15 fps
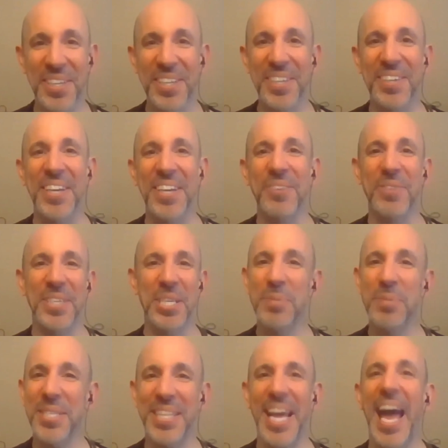right? When it comes
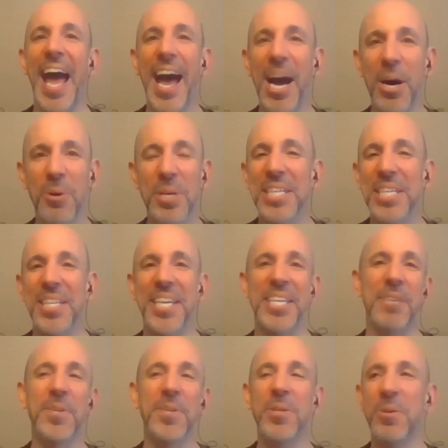to the how, like if
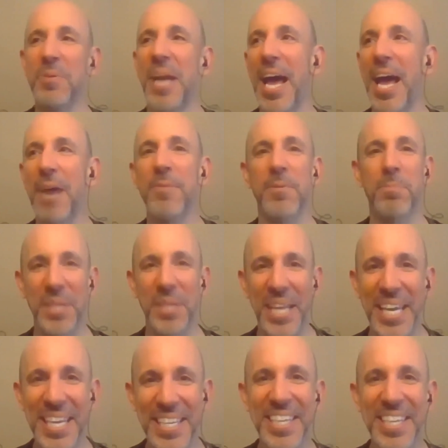you don't have a
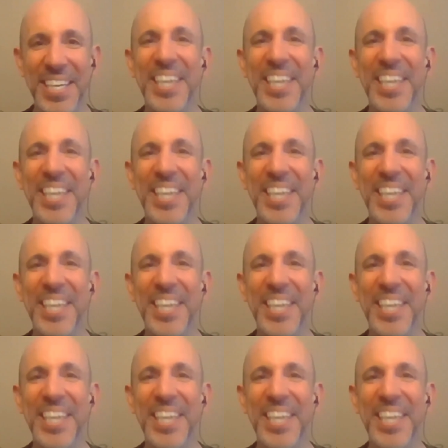plane